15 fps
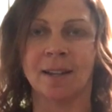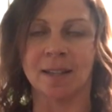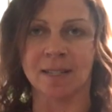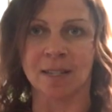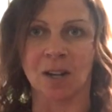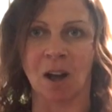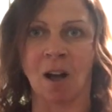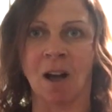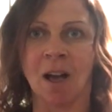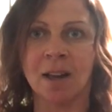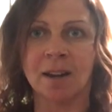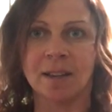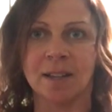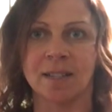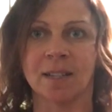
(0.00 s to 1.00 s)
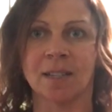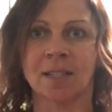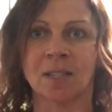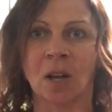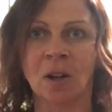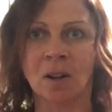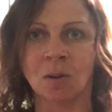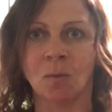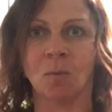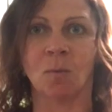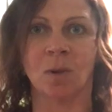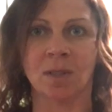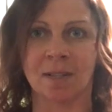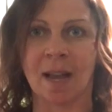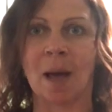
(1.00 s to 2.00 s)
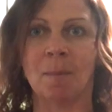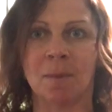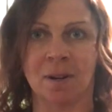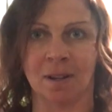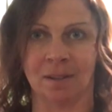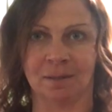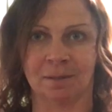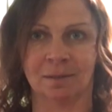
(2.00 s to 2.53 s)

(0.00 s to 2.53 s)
Is it hot? Is it sunk? What's happening?